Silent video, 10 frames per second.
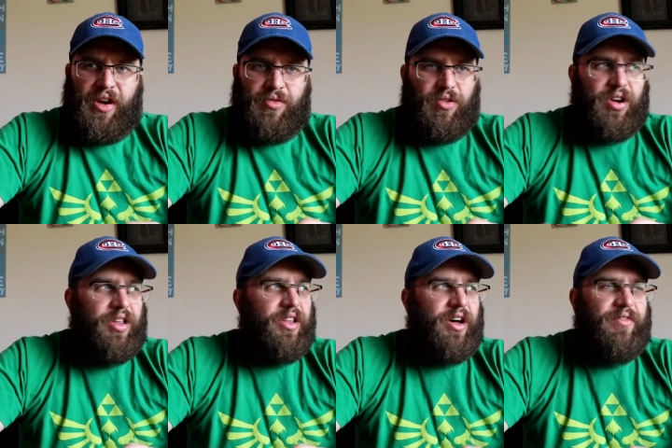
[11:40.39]
that
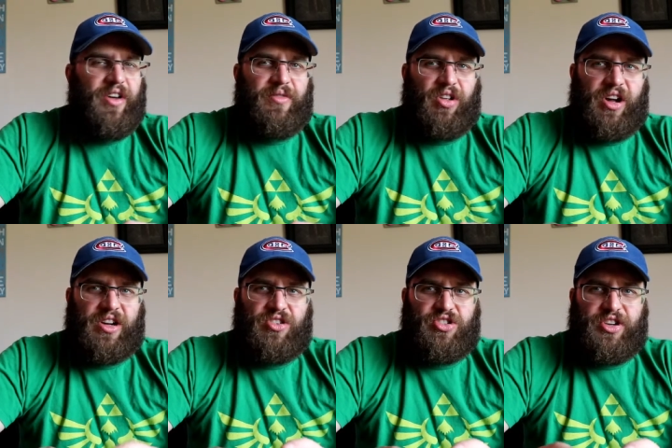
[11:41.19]
really love them
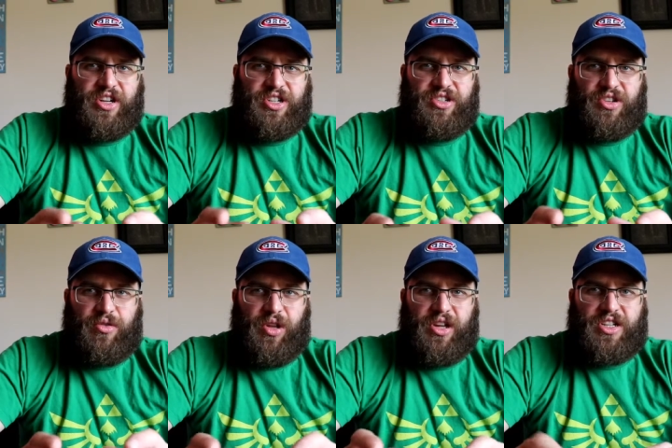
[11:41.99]
collector's editions
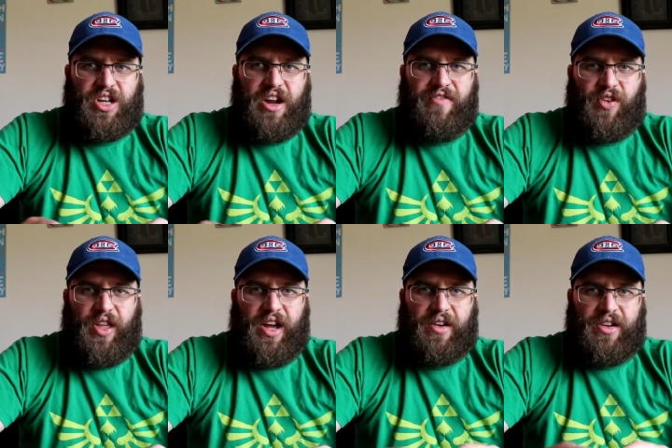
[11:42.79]
are really excited for that,